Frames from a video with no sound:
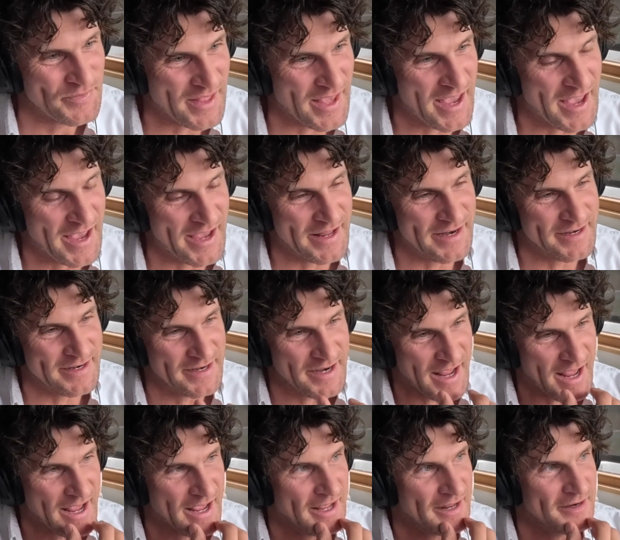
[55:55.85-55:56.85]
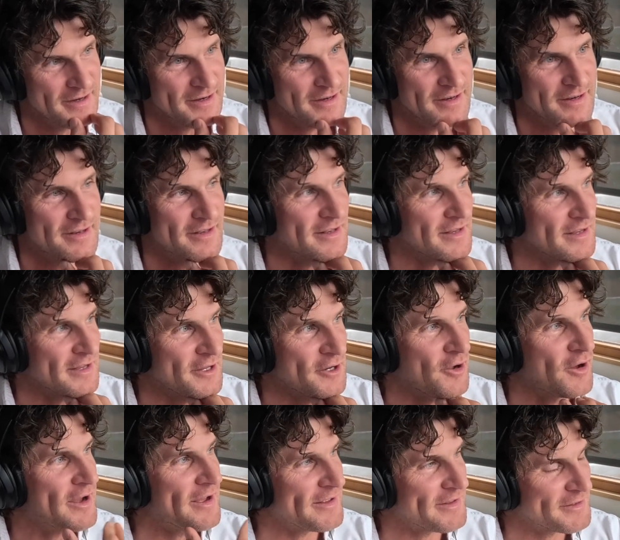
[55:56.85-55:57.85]
And
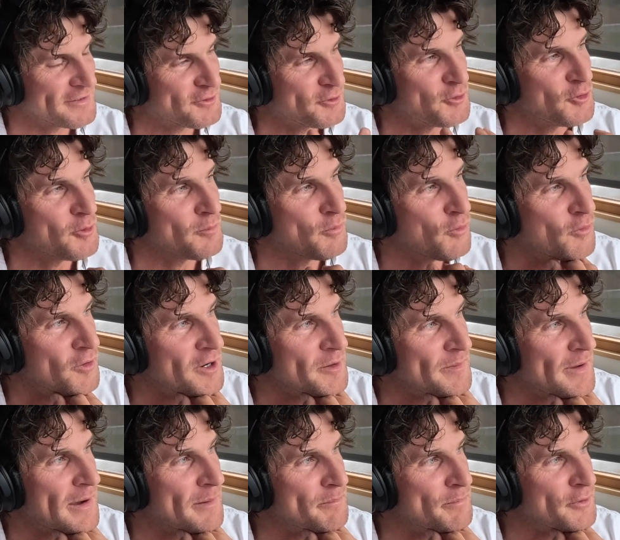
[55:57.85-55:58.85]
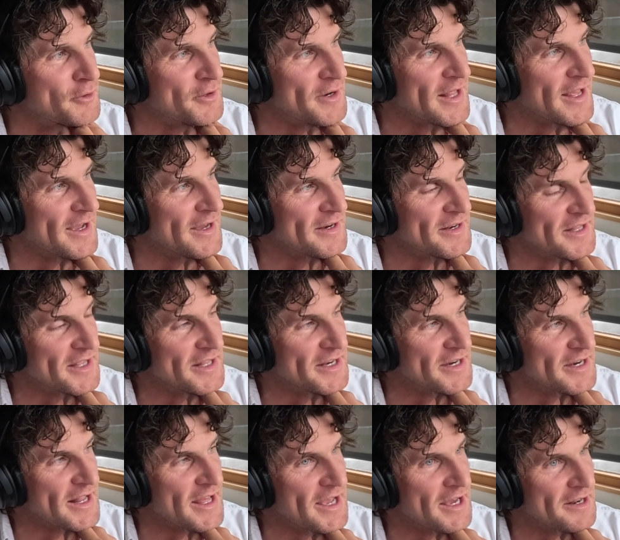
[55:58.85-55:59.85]
to your point about burnout and in
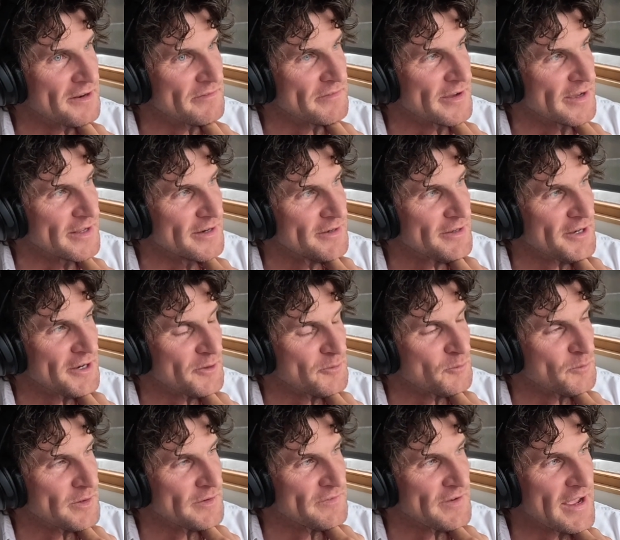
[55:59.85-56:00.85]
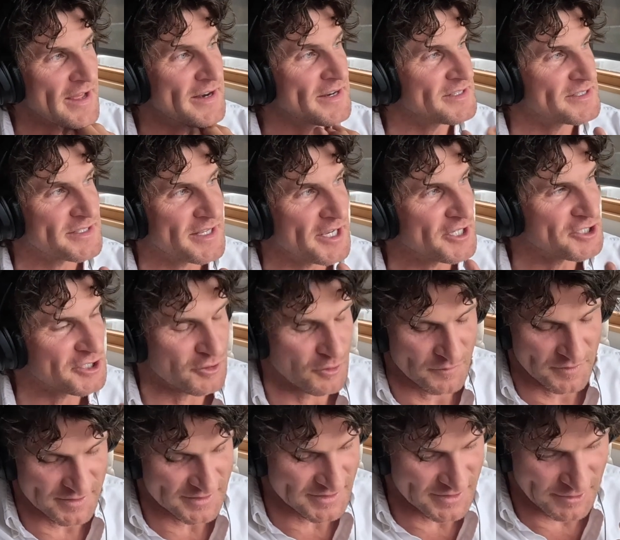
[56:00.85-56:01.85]
and out of it, we've had a discussion on
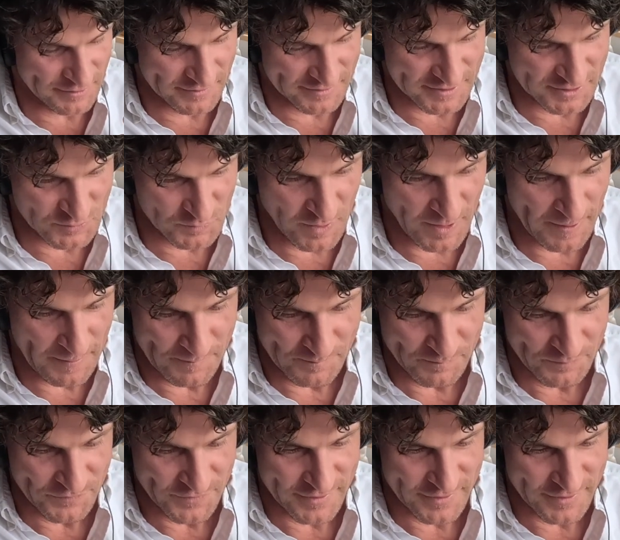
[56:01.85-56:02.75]
this series as well.